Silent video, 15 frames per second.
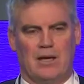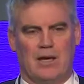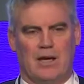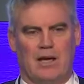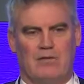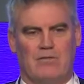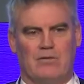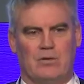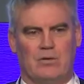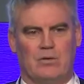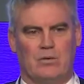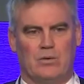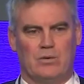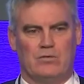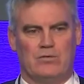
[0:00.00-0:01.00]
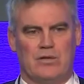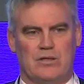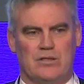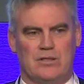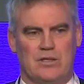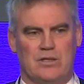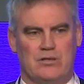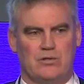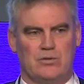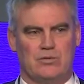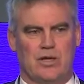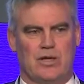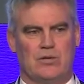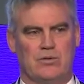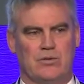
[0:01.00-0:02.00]
have all of their central
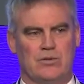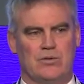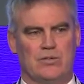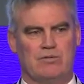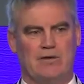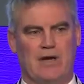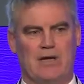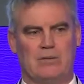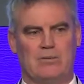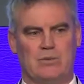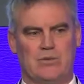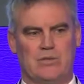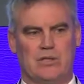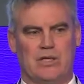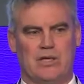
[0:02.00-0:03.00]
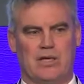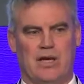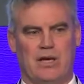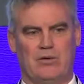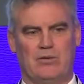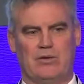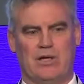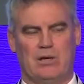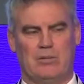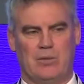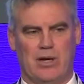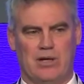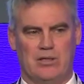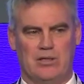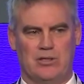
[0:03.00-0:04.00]
records available to their healthcare
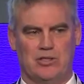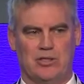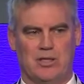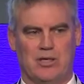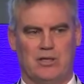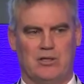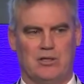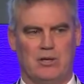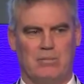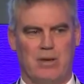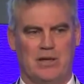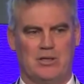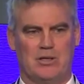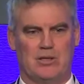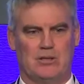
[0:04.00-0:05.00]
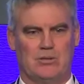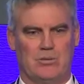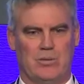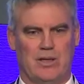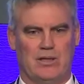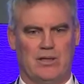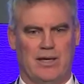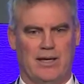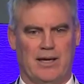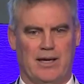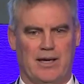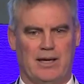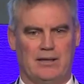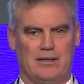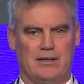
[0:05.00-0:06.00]
practitioner no matter where they
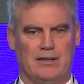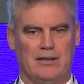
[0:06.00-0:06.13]
are.